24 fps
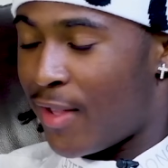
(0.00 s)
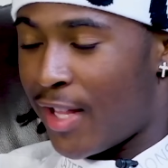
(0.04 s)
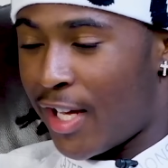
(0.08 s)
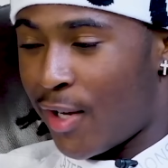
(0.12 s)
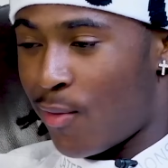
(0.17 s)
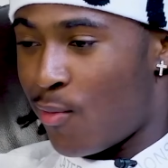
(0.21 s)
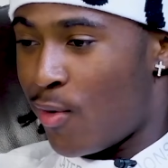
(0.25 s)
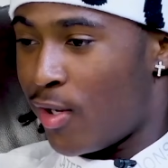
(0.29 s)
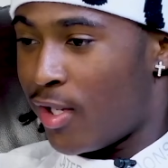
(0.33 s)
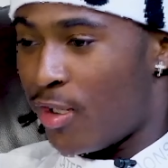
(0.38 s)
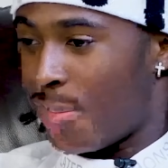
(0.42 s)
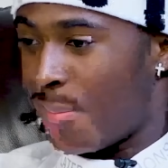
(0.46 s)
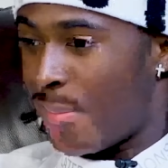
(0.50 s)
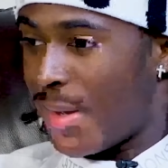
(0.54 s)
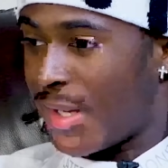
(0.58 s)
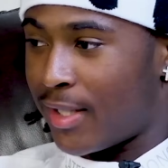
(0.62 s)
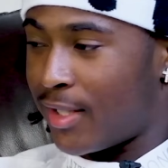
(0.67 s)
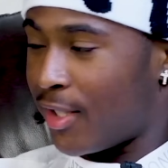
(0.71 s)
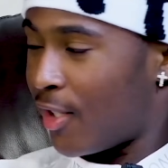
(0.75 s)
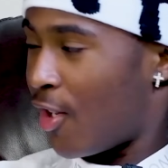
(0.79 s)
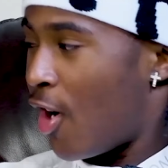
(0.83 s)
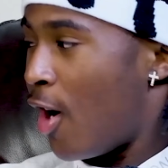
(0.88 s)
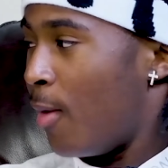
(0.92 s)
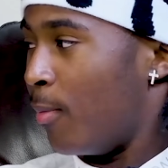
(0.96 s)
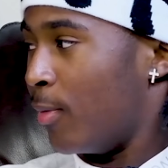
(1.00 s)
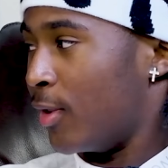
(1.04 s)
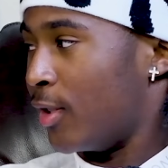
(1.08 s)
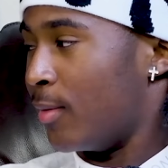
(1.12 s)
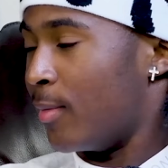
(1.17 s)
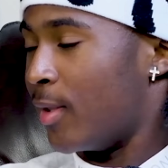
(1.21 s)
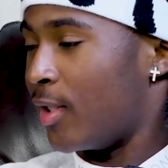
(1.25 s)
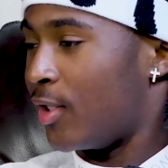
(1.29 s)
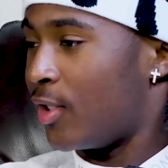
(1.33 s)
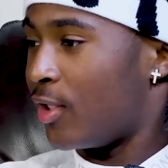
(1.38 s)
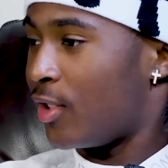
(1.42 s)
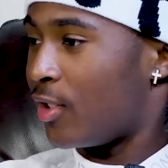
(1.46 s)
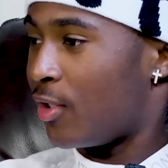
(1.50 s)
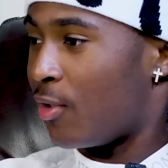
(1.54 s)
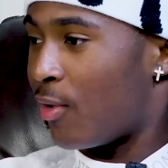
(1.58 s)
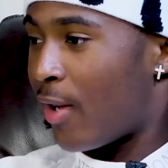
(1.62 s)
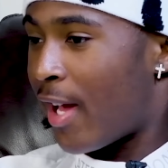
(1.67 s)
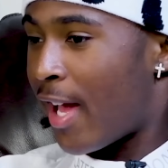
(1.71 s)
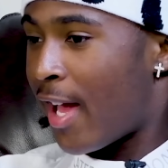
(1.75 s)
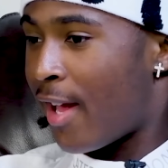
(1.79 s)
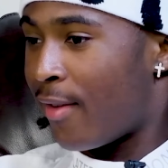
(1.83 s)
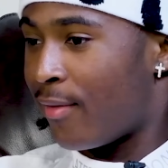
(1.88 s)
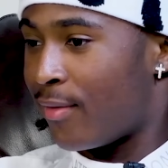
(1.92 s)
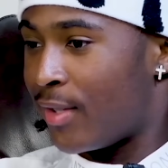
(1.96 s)
like one of the best accomplishments you'll
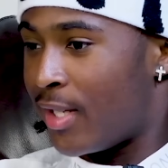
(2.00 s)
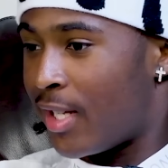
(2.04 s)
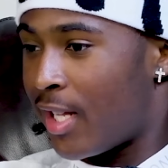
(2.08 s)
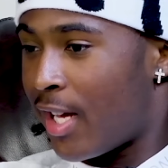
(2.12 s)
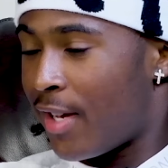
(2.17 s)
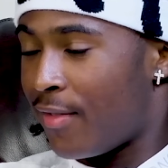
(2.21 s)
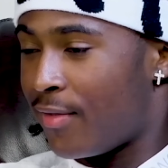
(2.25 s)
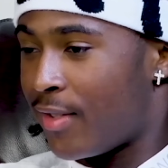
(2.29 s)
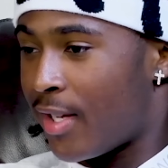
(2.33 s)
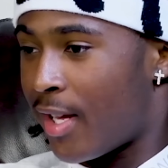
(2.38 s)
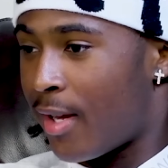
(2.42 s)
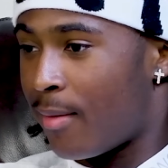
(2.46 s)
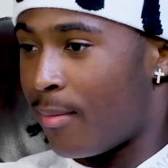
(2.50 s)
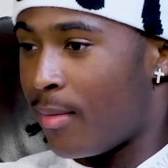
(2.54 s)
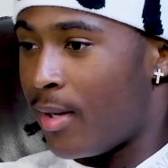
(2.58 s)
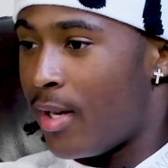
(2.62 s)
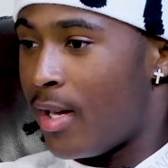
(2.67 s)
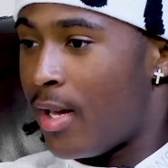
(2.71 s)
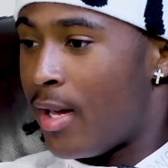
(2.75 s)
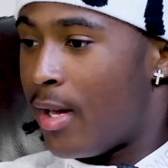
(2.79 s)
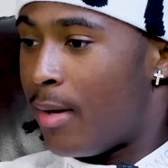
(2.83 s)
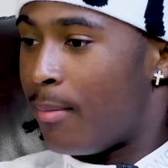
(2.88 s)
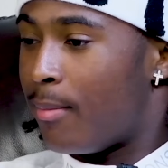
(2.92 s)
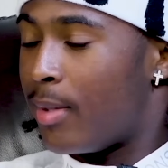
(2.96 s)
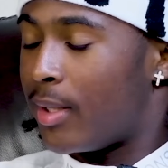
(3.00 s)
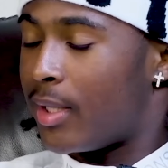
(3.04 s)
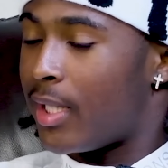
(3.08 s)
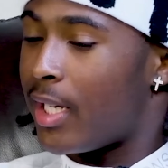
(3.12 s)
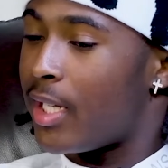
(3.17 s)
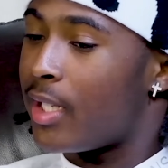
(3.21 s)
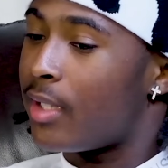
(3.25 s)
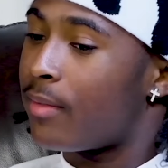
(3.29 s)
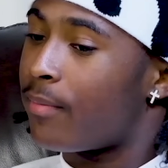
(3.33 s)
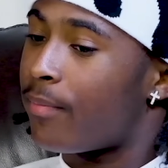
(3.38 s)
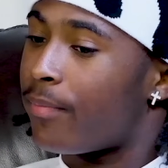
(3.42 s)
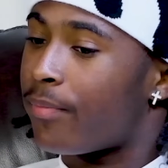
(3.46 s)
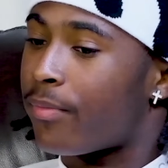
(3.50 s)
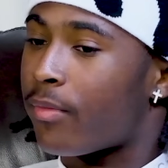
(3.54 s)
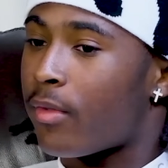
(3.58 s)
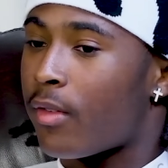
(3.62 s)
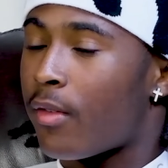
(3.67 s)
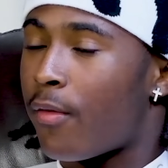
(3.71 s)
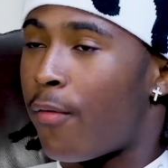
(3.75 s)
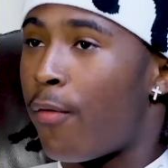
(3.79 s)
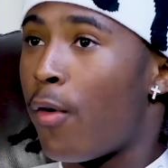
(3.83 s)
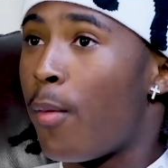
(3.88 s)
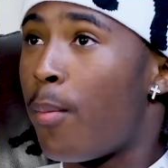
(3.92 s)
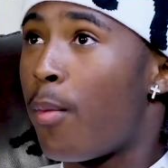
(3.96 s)
have in a lifetime. But then
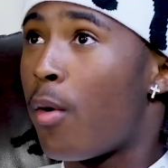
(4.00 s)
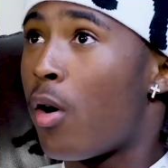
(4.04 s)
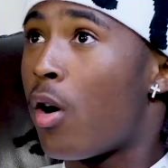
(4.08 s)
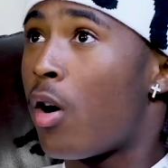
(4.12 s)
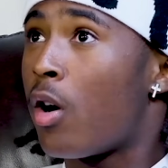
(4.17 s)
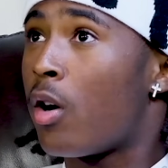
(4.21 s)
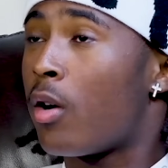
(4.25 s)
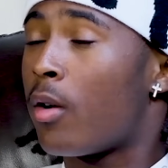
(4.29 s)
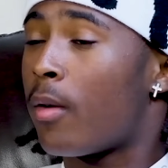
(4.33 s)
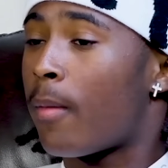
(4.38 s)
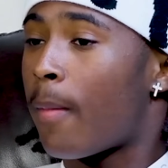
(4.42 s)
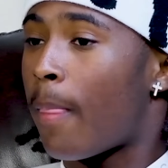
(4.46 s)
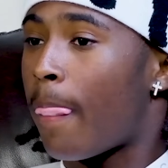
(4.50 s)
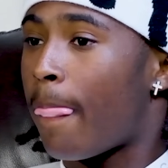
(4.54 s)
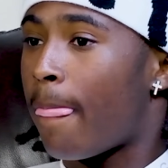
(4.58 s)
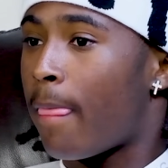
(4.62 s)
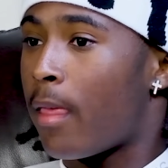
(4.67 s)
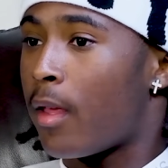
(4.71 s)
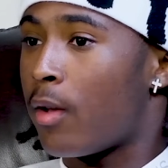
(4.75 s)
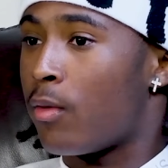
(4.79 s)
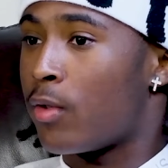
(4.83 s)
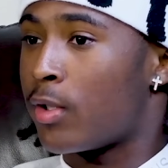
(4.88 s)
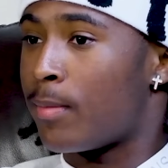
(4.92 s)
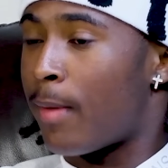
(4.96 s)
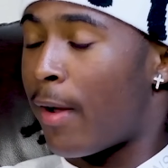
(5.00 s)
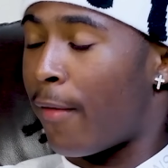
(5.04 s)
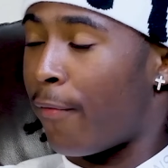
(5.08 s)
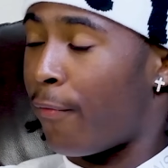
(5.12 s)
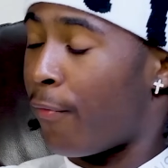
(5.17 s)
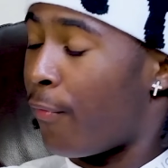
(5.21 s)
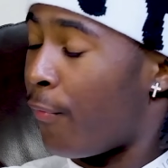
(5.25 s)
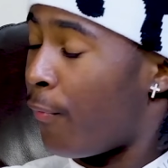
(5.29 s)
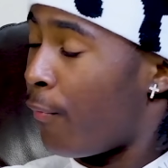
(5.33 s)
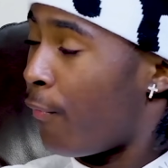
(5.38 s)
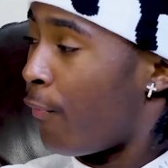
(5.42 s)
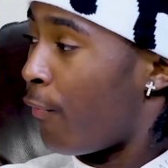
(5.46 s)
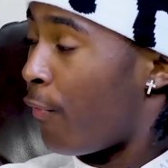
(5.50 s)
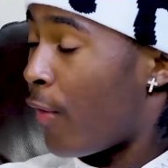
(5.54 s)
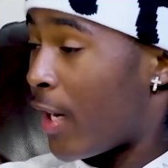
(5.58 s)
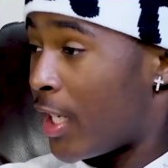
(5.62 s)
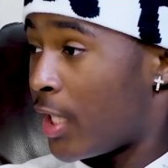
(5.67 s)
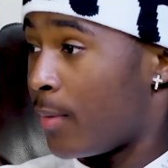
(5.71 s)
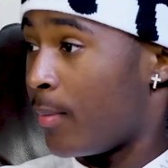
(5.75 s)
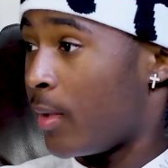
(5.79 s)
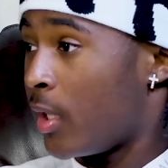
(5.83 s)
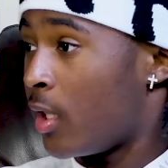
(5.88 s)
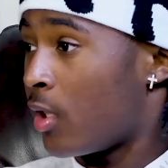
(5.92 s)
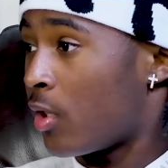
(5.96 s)
football, it was my
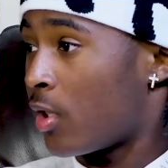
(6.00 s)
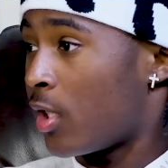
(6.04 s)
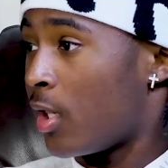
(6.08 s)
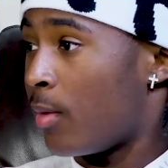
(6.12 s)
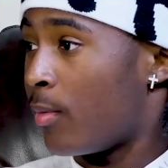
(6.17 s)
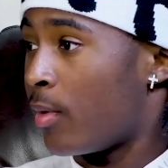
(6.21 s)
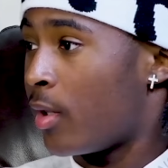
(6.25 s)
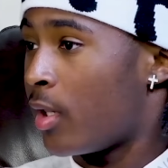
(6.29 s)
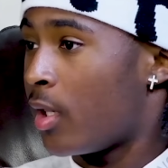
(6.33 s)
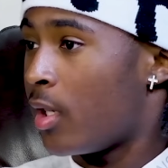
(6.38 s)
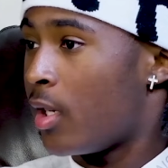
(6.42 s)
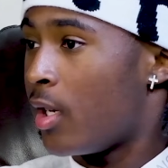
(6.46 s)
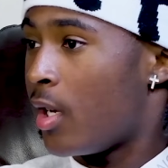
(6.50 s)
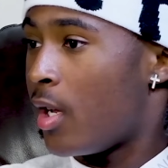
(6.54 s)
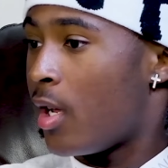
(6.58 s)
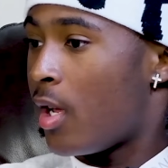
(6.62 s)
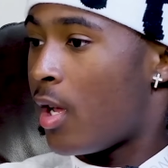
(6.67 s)
freshman year summer.